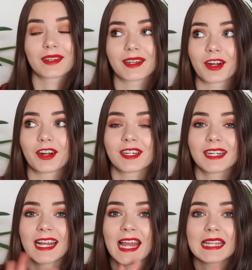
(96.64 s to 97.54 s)
they're
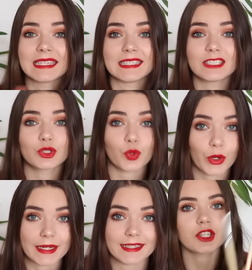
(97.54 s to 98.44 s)

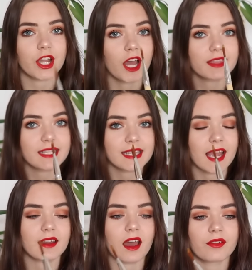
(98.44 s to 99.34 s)
destroyed. So I got this
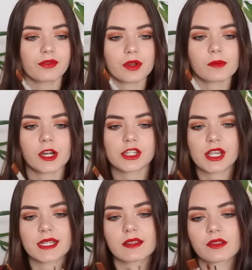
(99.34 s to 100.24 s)
set of three
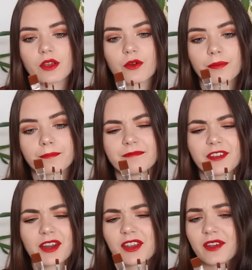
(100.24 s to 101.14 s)
brushes and they're
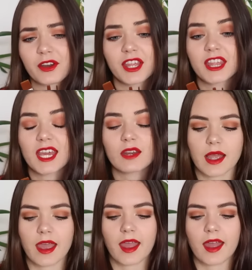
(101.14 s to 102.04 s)
very, very thin
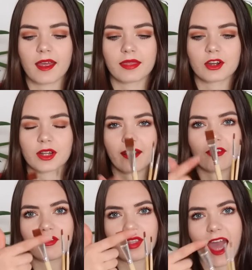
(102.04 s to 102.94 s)
and they're
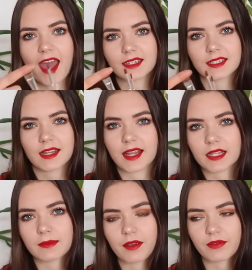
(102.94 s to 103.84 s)
like flat, and
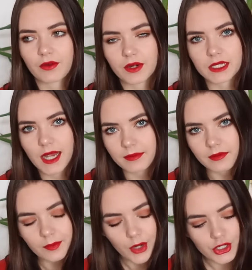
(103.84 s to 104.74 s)
that's my favorite type
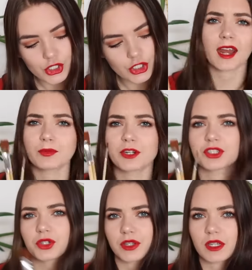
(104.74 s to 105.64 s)
of brush. And I'm
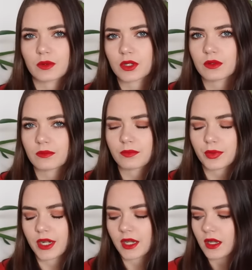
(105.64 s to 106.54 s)
pretty sure this was
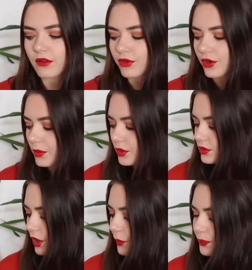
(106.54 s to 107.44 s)
pretty
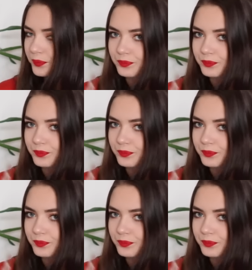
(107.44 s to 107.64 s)
affordable, so